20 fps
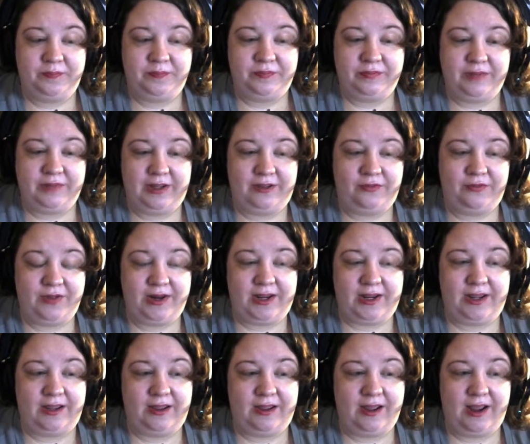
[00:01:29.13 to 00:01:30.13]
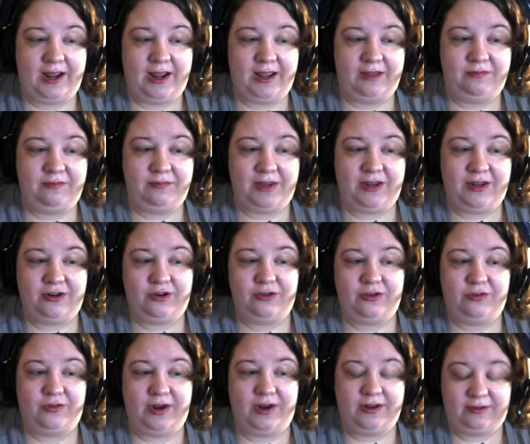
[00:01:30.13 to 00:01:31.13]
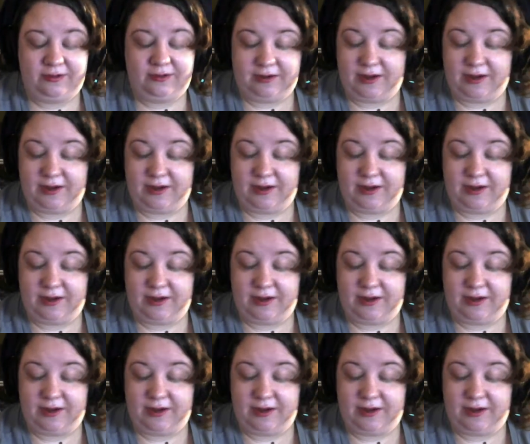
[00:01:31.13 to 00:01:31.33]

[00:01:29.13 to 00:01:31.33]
It's funny. I have made new friends,